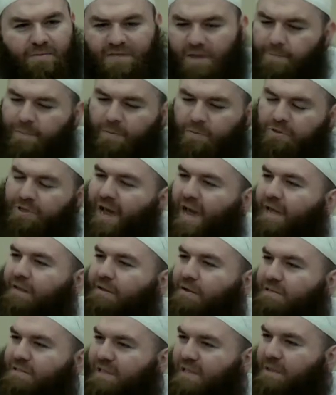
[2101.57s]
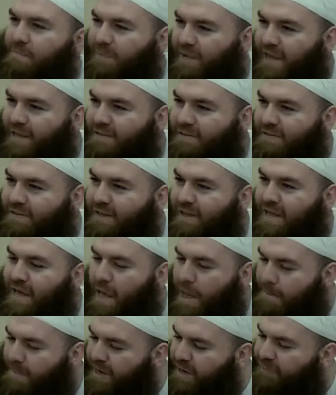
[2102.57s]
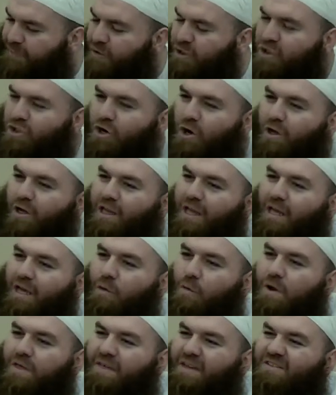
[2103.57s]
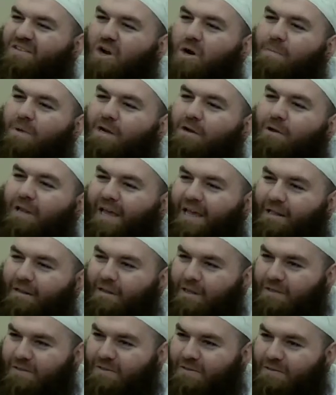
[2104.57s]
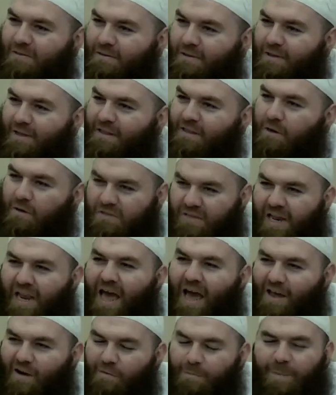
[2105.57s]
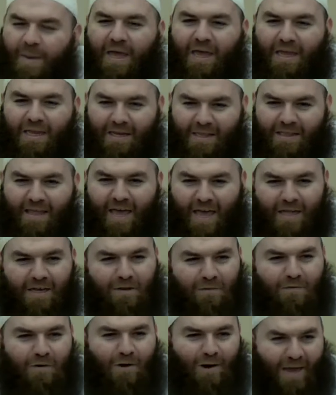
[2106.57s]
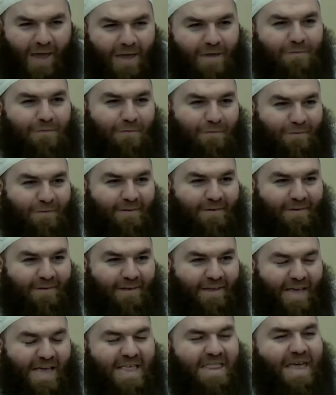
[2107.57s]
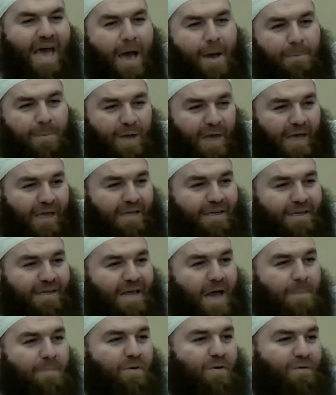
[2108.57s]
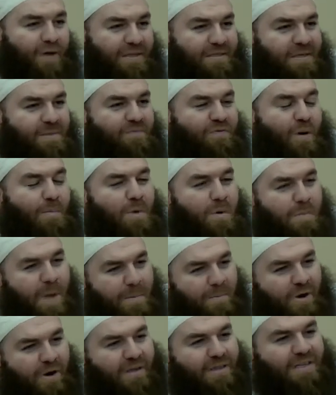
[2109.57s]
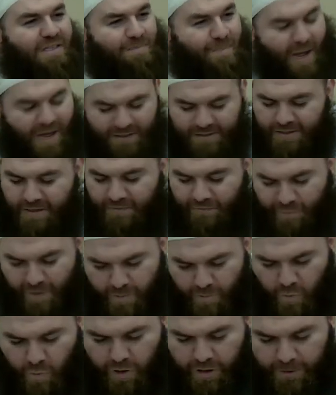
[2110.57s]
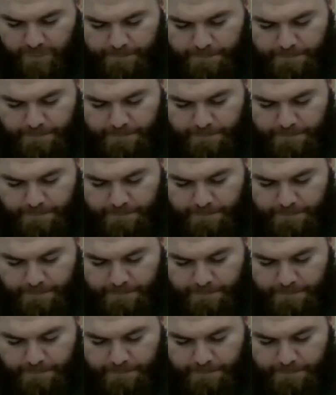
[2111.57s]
Some people die in their sleep, yes. But if you're struggling with a terminal illness, there's a lot of pain in the end of your life. That pain did not prevent him from remembering this positive memory.